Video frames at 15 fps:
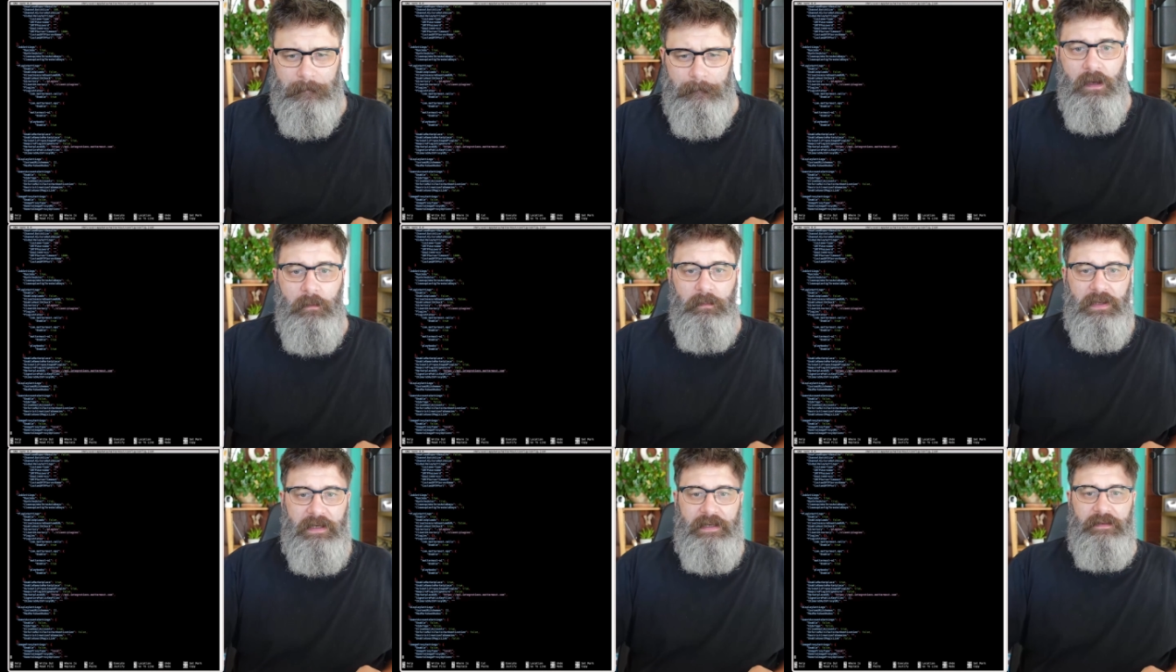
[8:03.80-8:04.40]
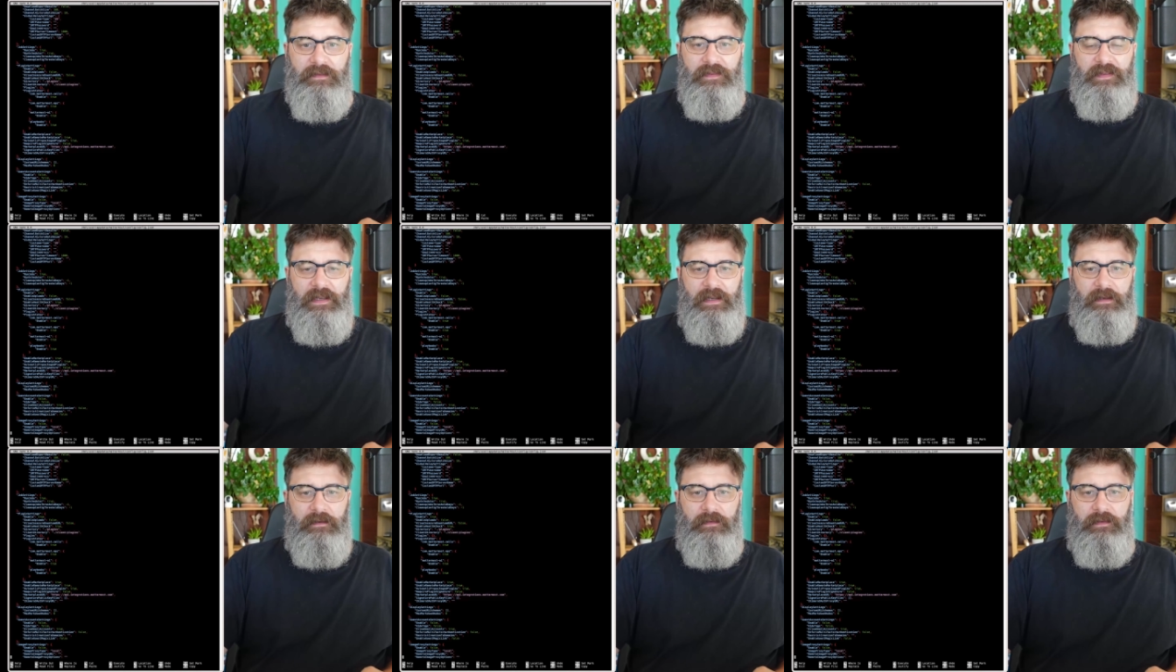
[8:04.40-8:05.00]
Plugin
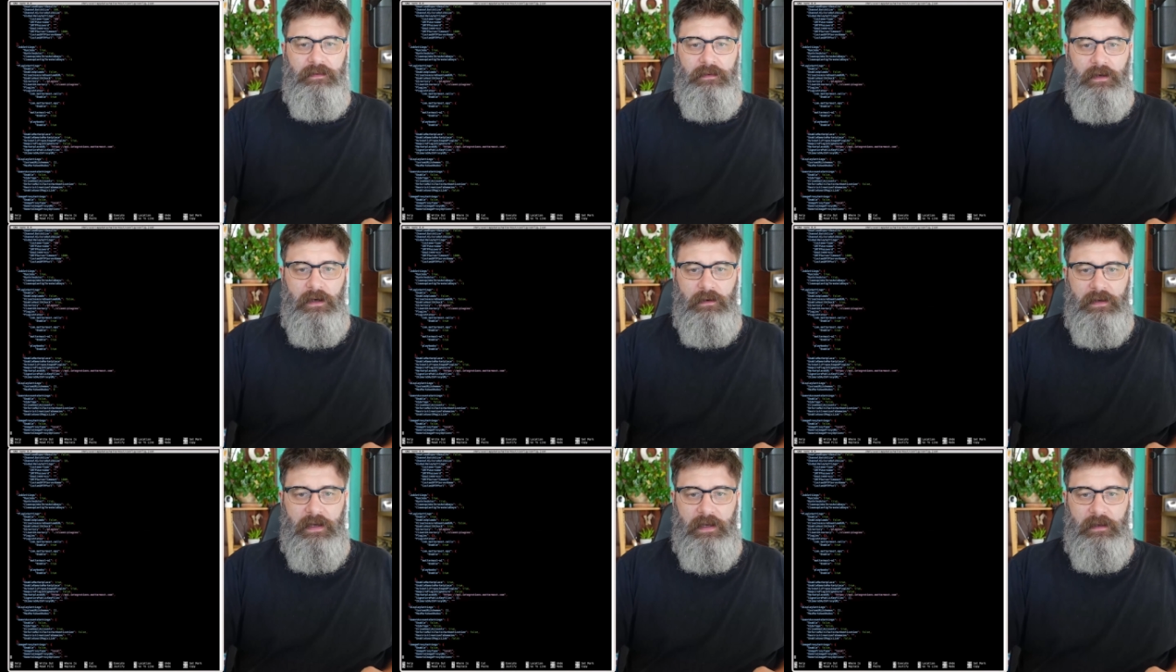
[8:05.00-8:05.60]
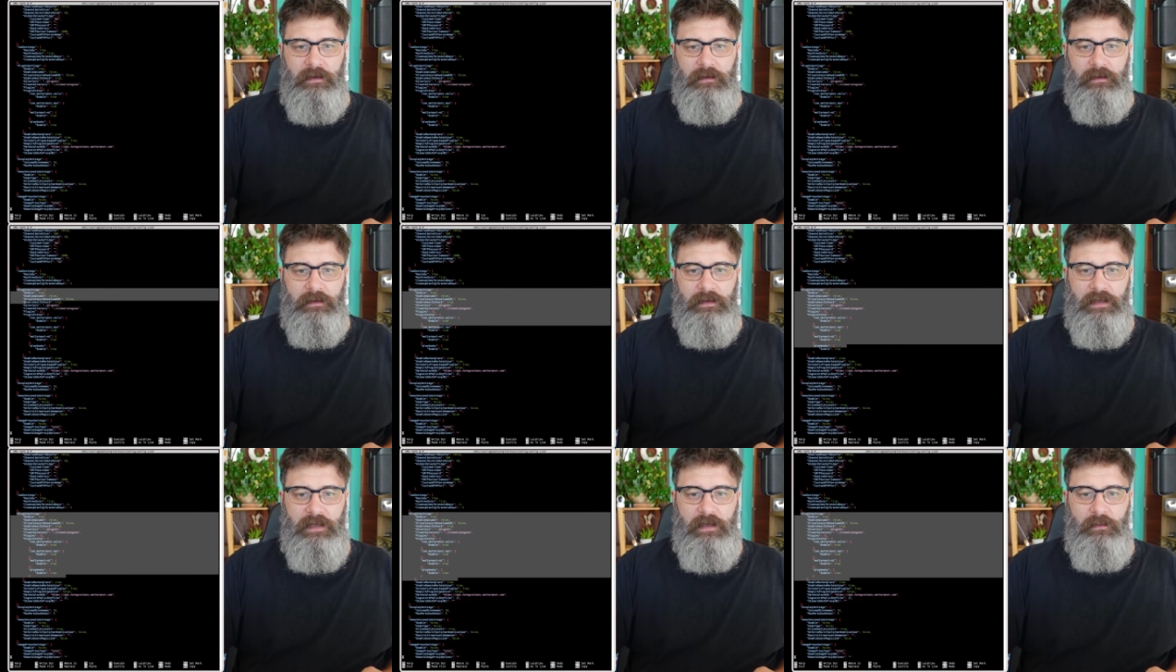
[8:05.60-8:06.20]
settings. Okay,
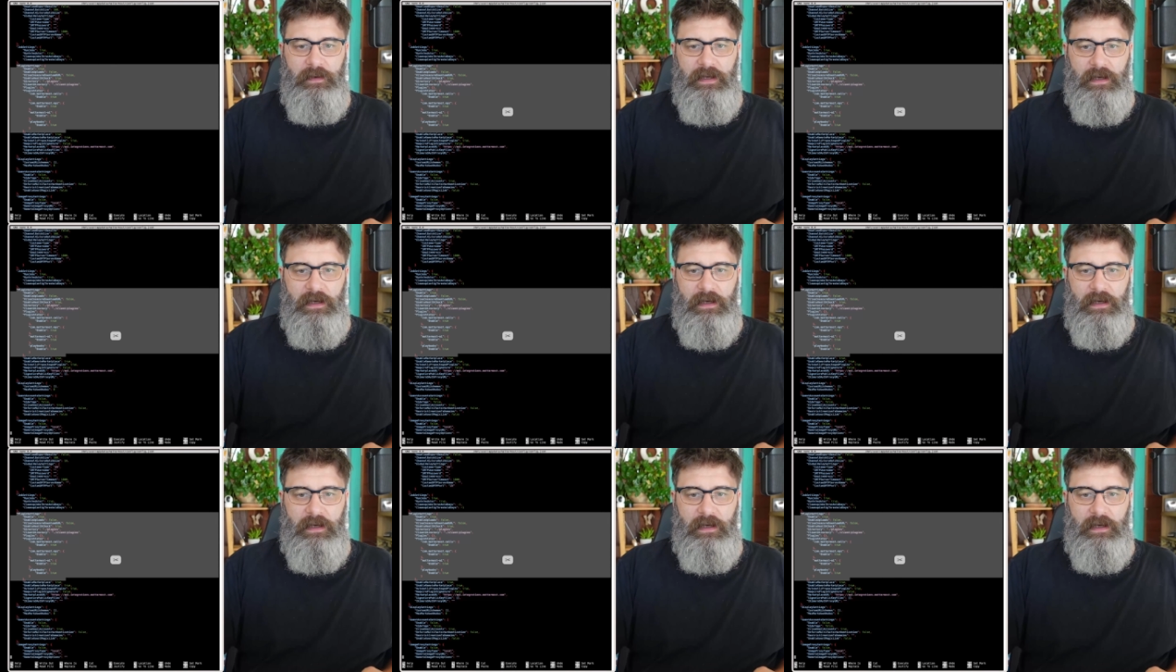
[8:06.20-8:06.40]
here we are,